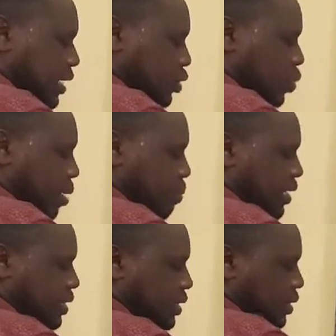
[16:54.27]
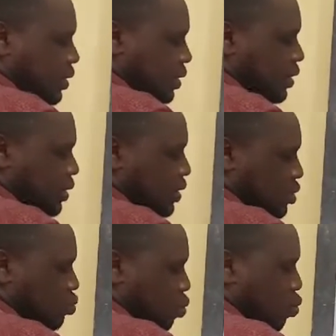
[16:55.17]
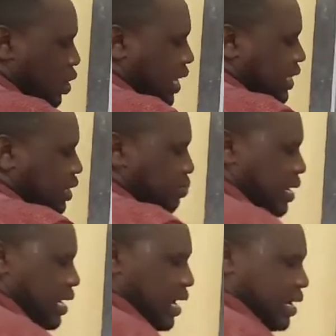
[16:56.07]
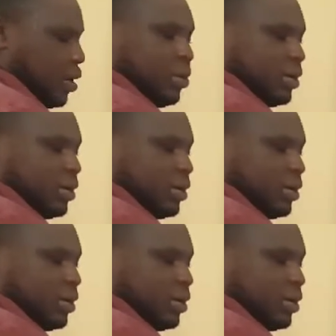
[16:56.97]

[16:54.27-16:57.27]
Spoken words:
square base. What does that mean, learner?